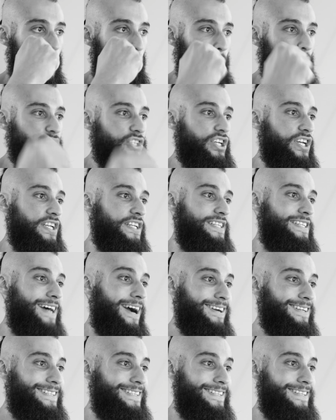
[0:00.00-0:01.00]
which
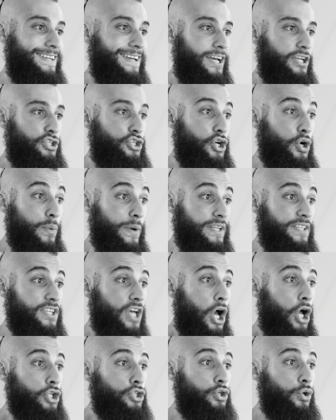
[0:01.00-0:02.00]
conducted to it
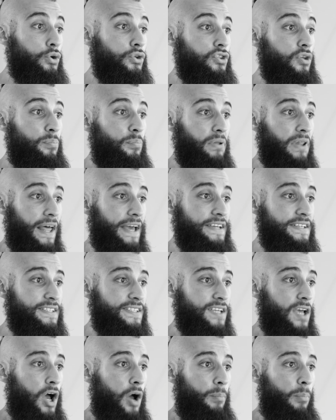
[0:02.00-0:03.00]
took the
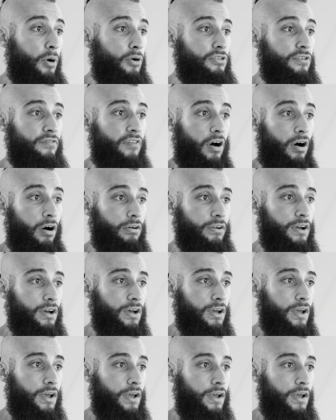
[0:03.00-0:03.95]
place both of honor